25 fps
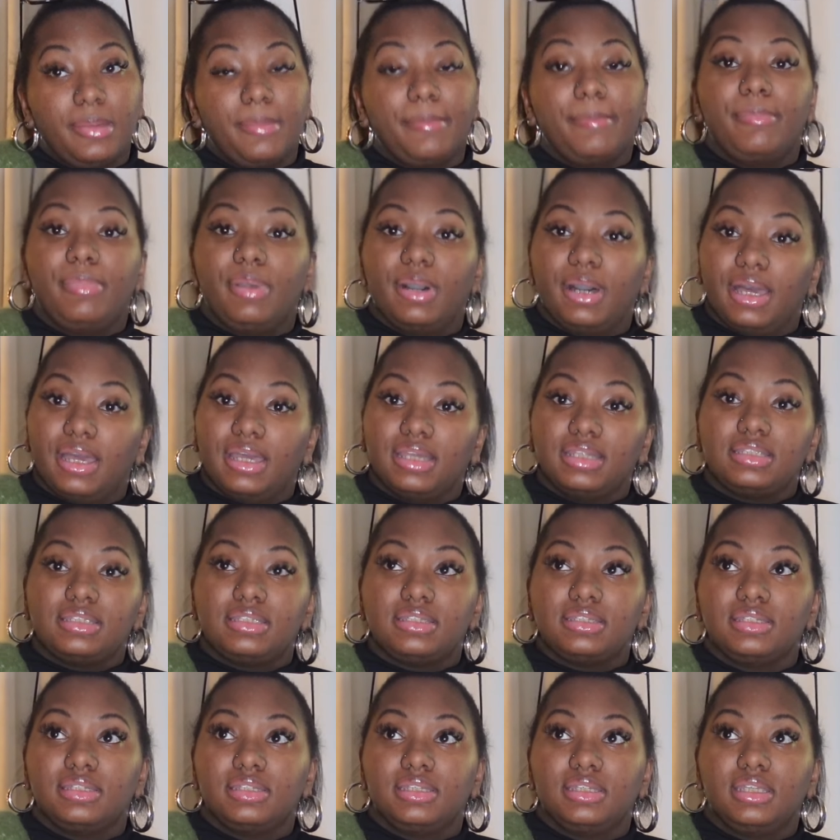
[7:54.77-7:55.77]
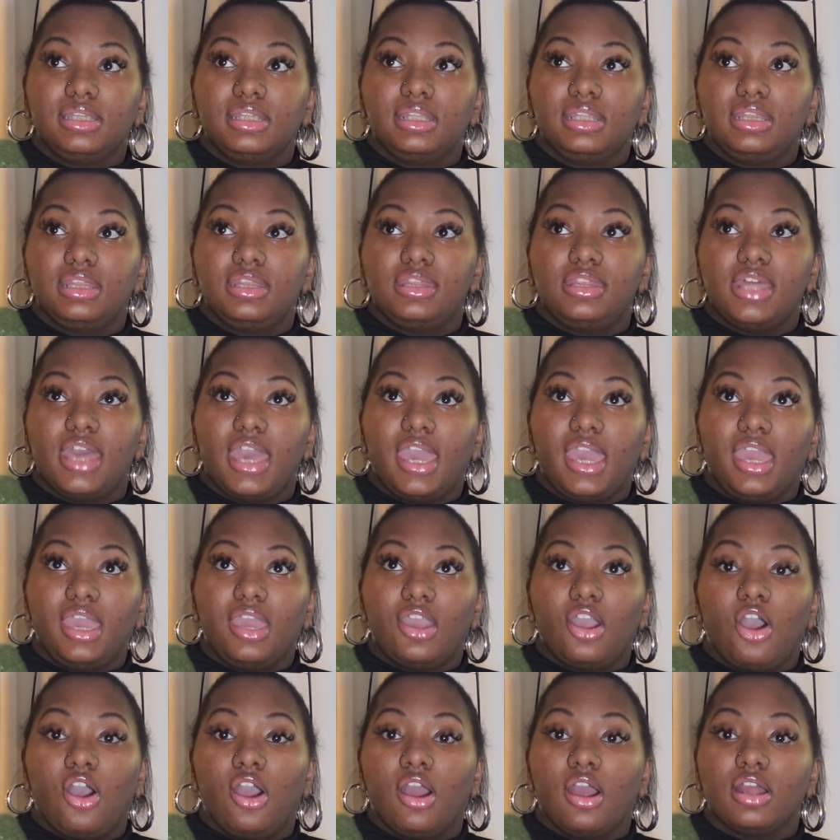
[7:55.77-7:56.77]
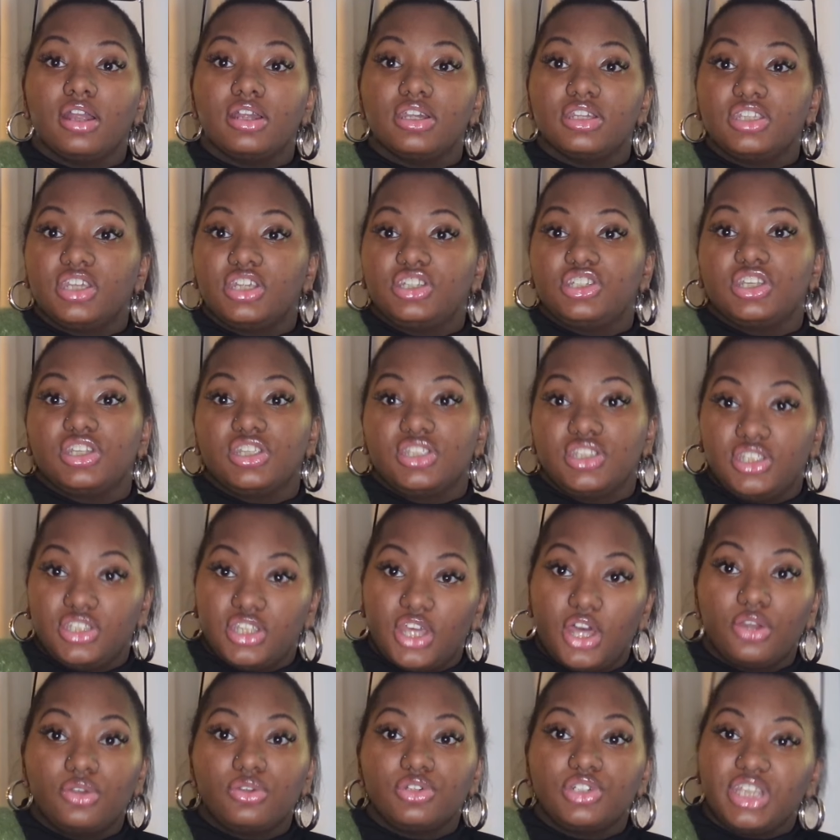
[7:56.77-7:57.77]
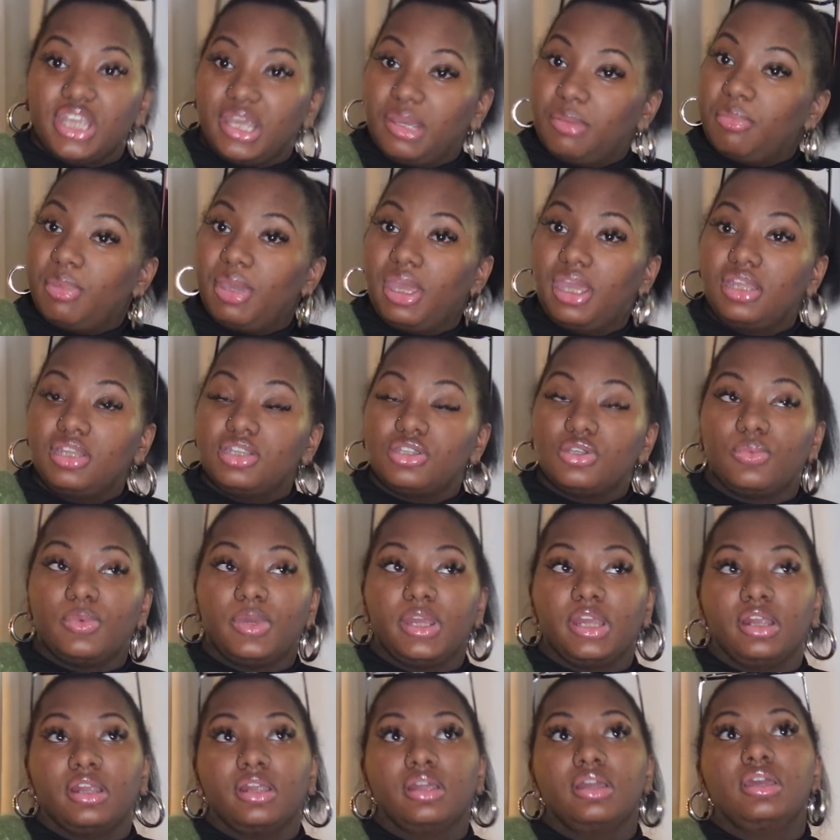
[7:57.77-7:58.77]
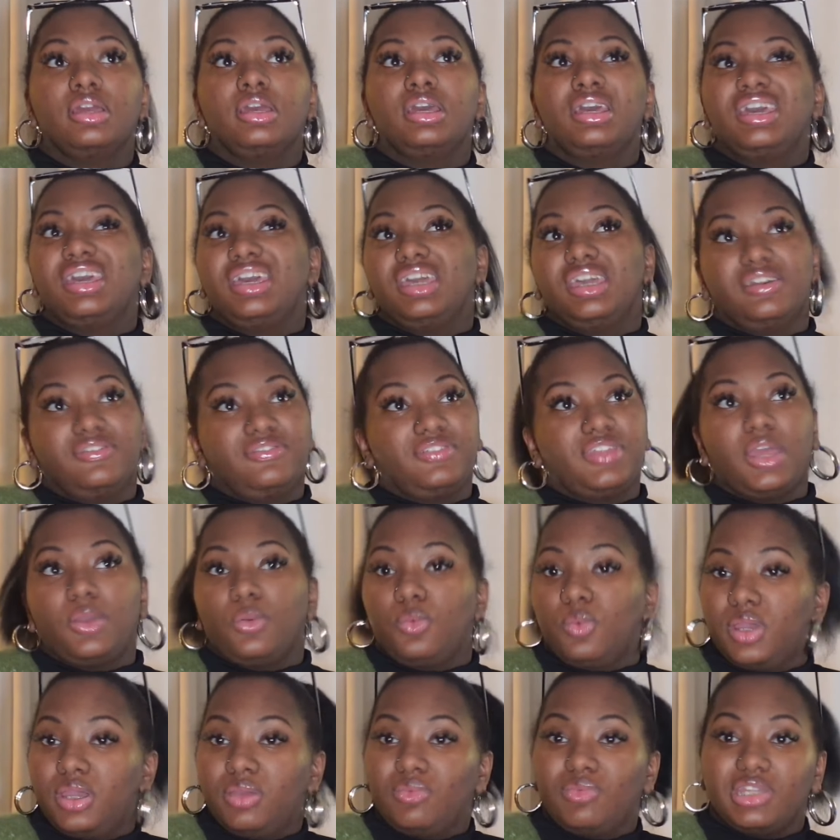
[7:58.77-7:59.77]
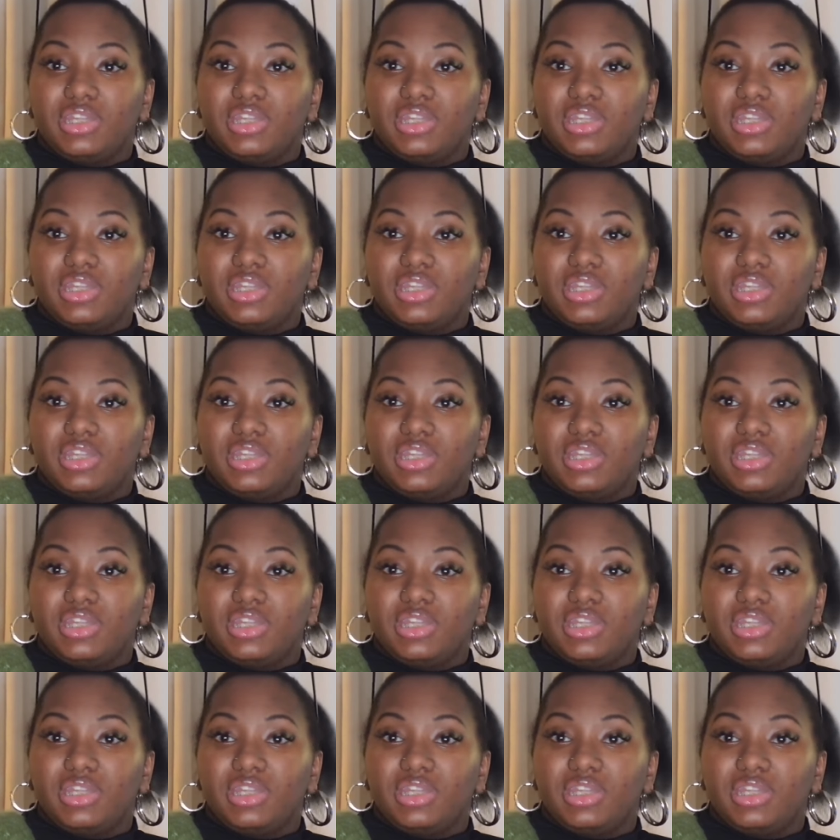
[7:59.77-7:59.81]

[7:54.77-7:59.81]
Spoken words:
but they are such a subtle champagne to where if they went